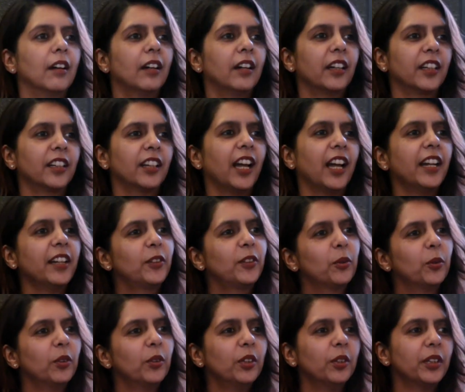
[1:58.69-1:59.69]
I
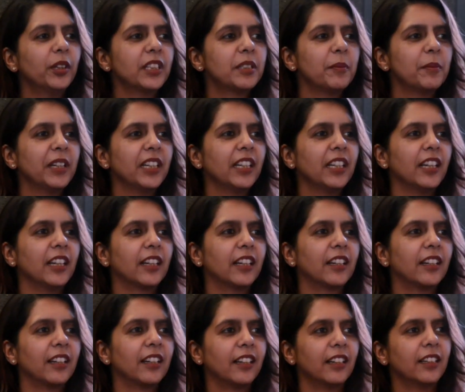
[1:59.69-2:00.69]
told you it's my
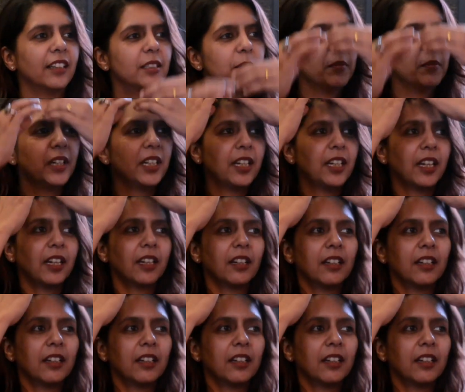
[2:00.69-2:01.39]
neck. It's my neck.